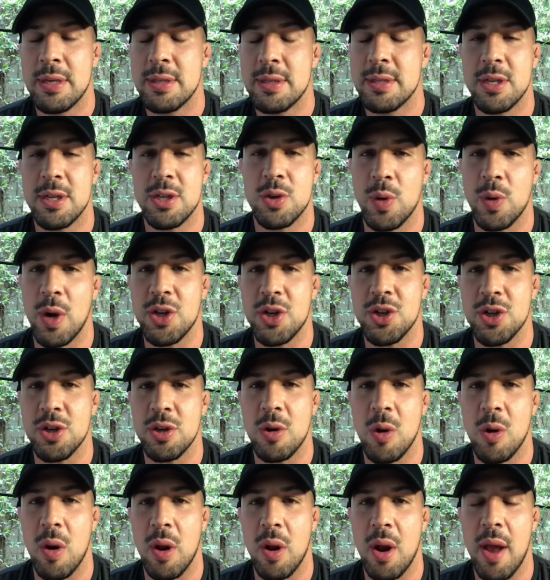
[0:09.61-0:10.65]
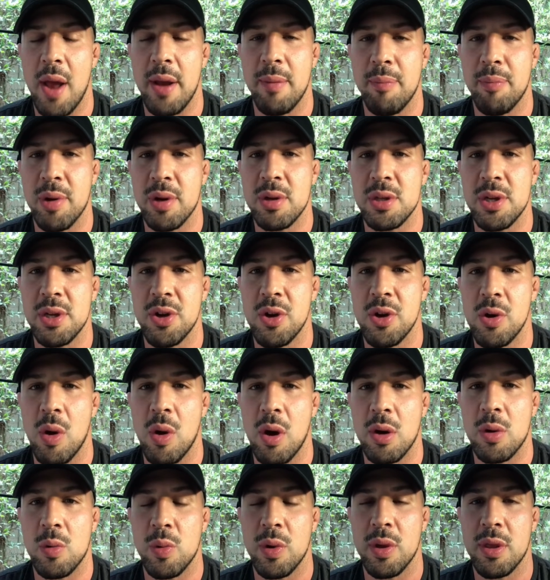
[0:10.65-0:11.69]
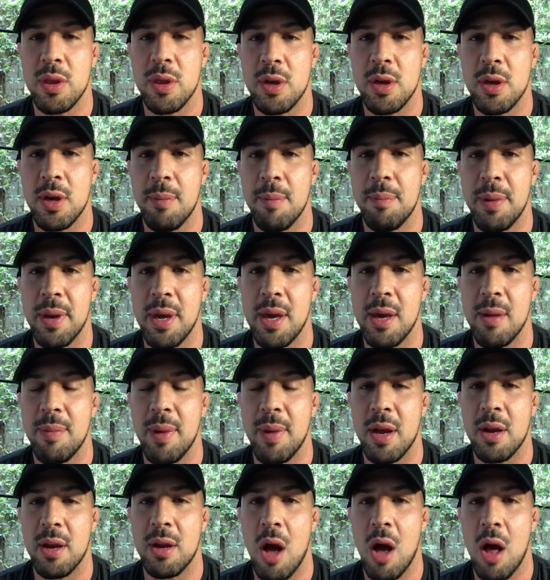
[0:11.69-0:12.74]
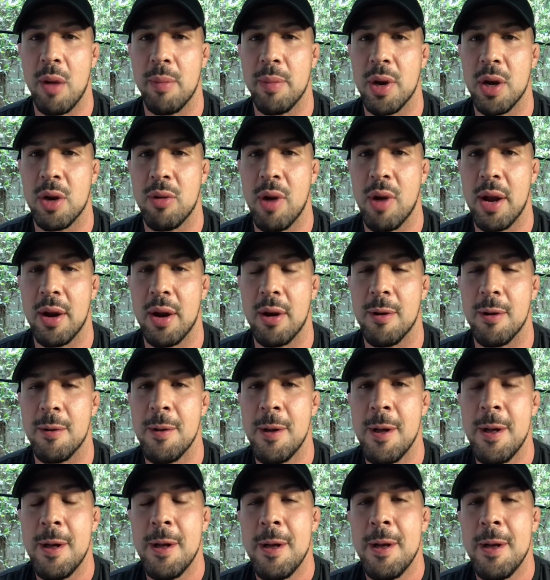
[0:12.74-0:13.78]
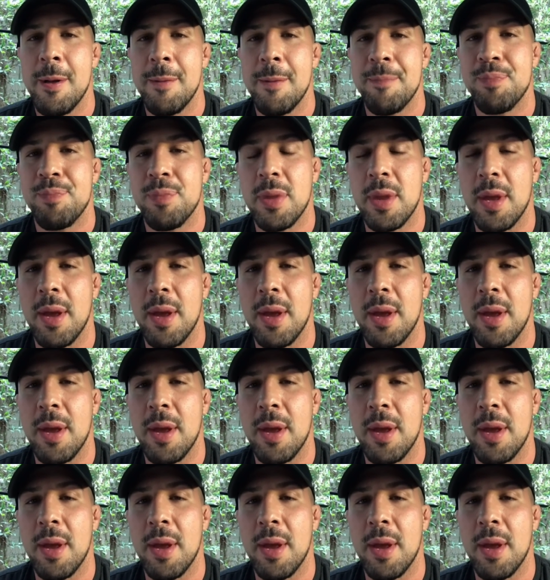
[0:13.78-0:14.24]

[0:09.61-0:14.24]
That's I expect a champ to at least have that on. He dressed well too.